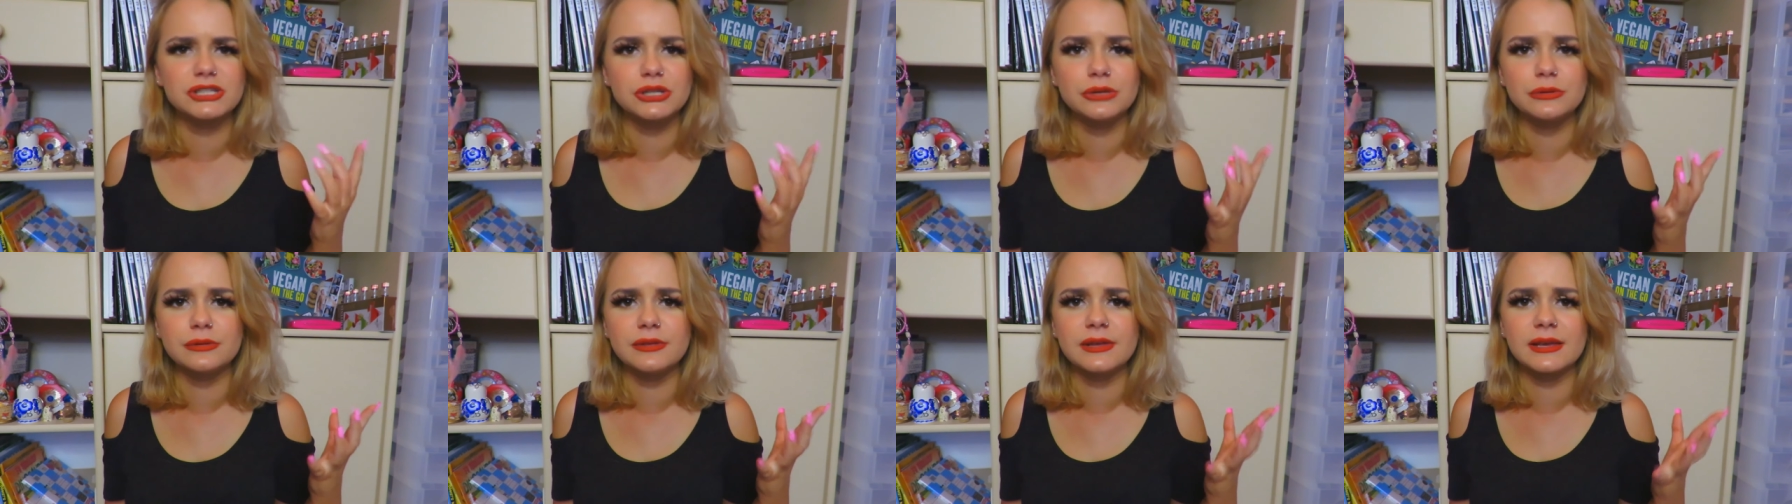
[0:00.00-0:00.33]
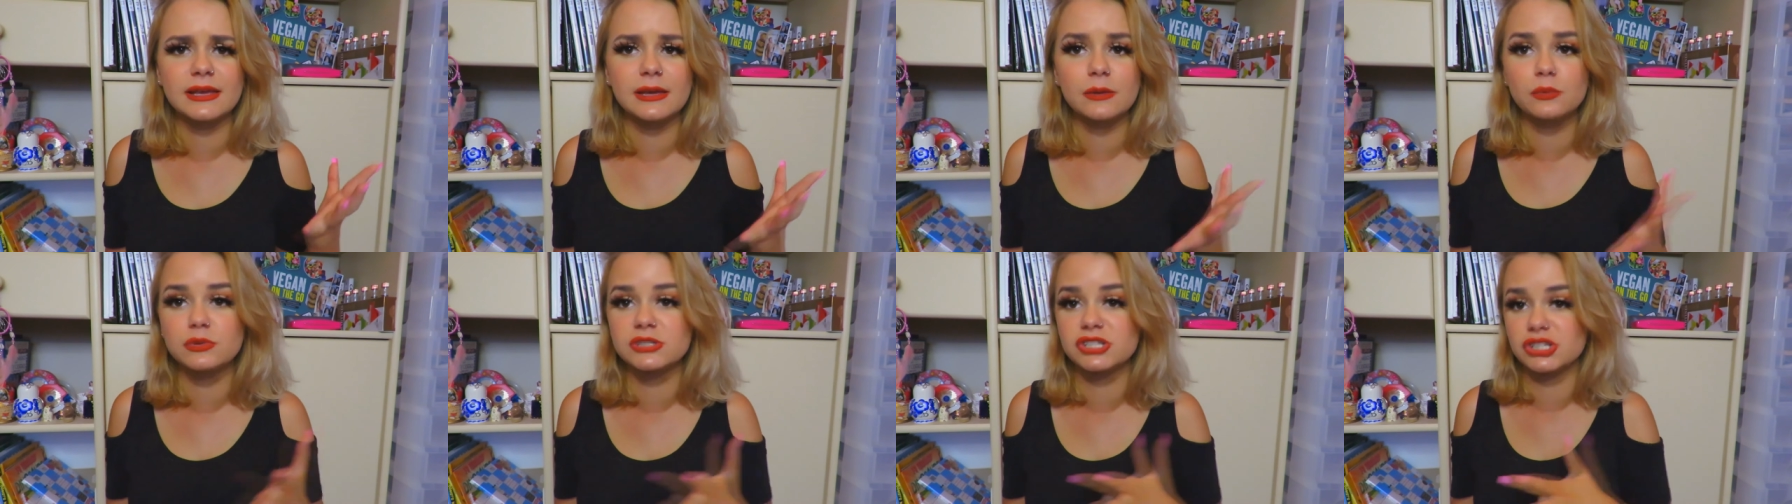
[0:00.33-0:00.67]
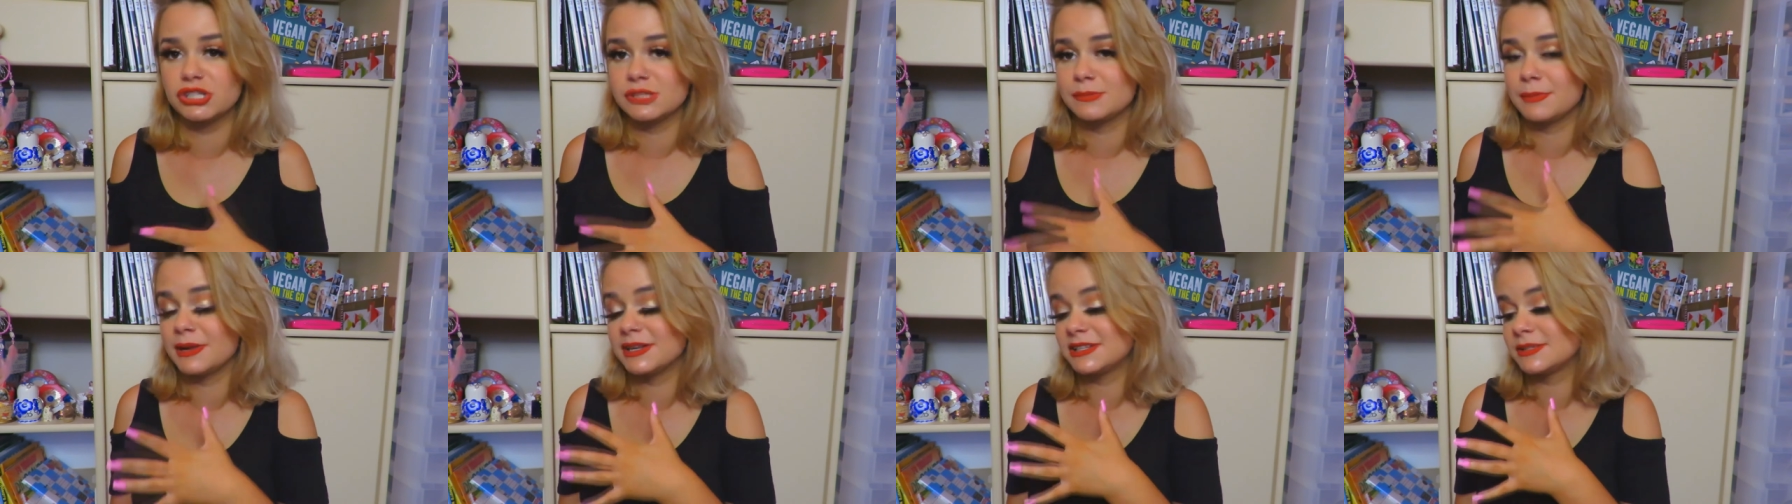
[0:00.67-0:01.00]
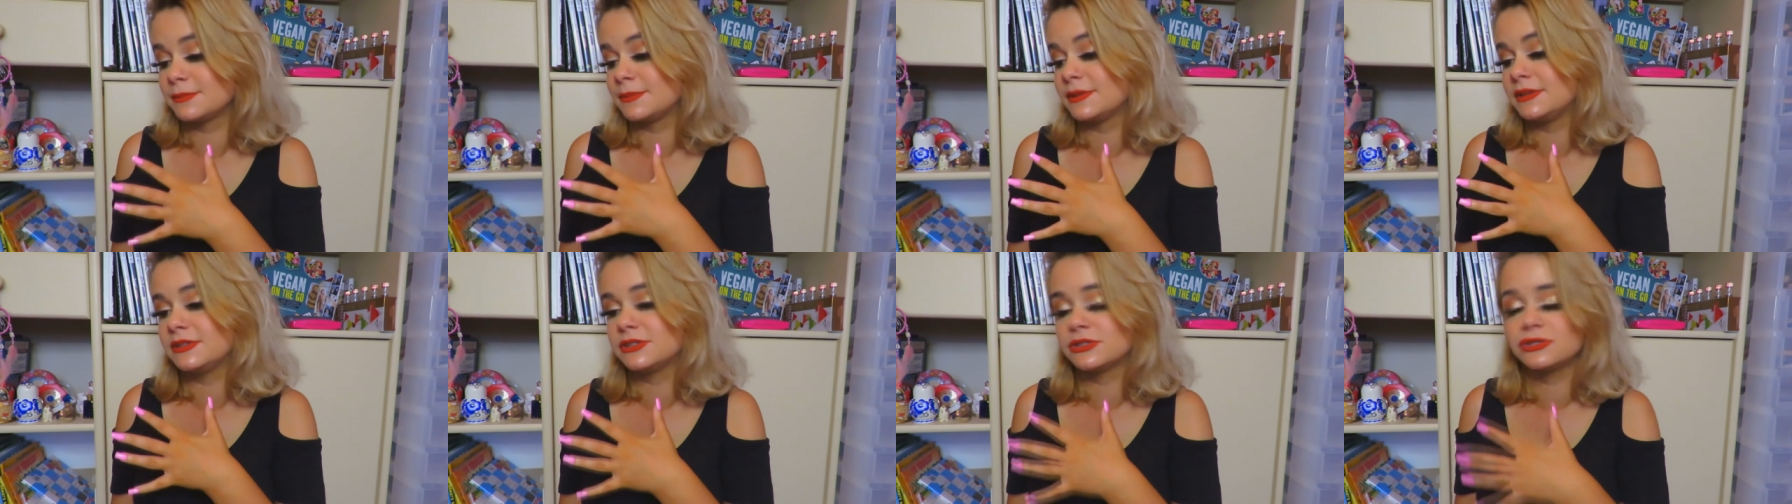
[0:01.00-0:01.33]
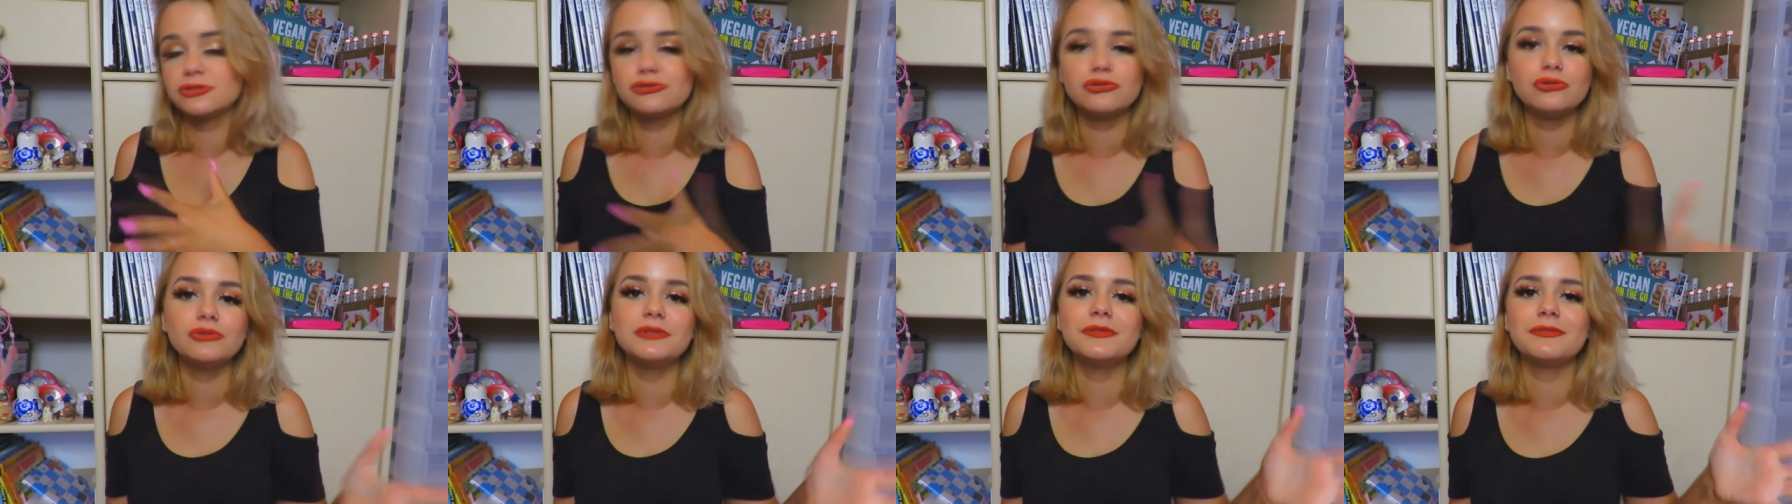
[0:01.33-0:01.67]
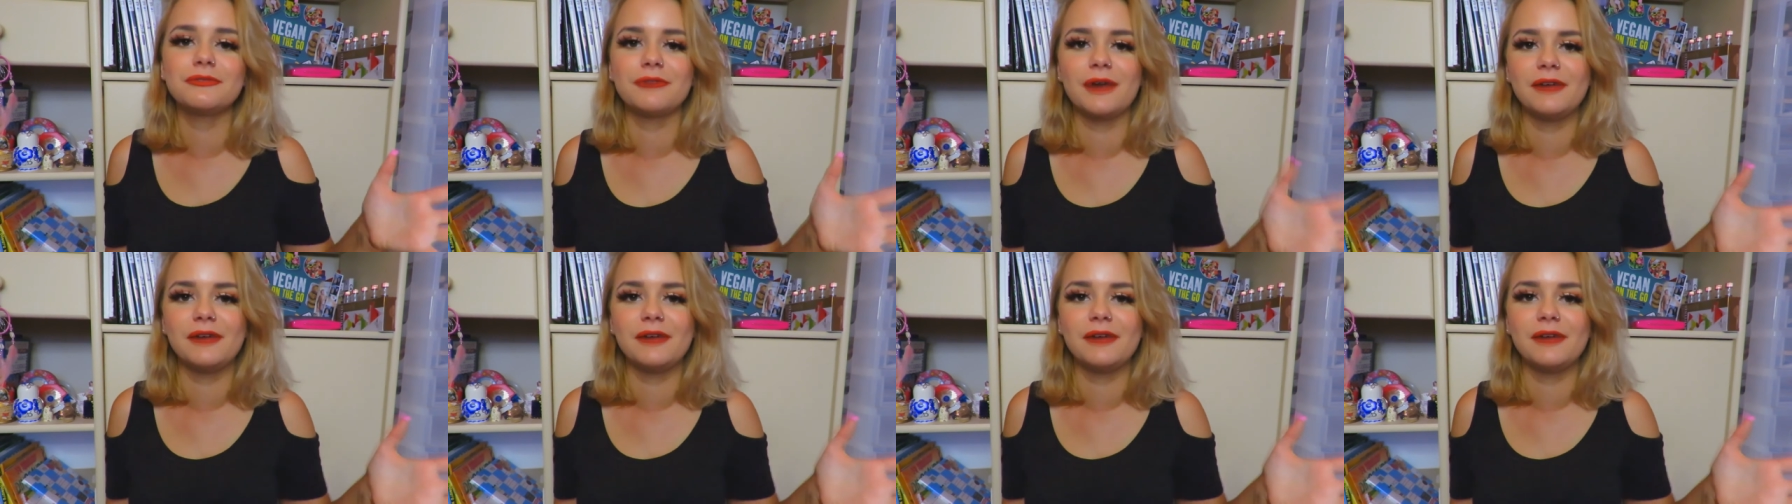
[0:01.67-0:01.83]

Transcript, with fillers: Do you think it was just meant to be destroyed